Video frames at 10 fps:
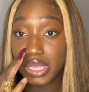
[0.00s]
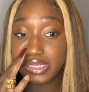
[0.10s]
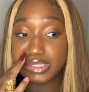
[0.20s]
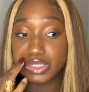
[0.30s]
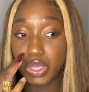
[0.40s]

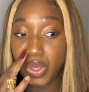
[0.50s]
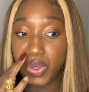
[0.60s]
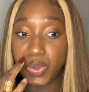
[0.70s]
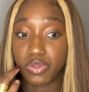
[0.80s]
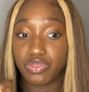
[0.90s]

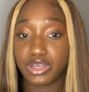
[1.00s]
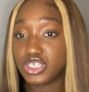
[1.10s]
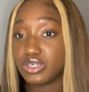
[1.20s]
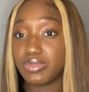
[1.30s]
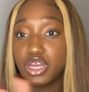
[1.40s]
so there
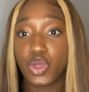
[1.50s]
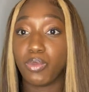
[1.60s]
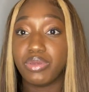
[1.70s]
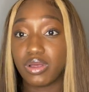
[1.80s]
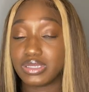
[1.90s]
should be no
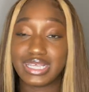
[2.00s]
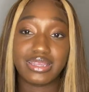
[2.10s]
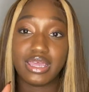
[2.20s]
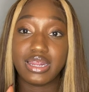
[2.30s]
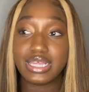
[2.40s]
bills. Like
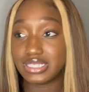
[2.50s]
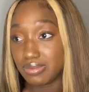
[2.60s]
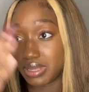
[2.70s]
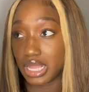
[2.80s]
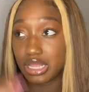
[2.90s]
it needs to
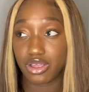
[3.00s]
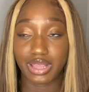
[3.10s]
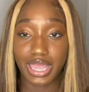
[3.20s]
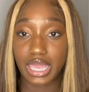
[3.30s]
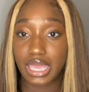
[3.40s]
be clear,
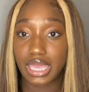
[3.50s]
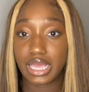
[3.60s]
like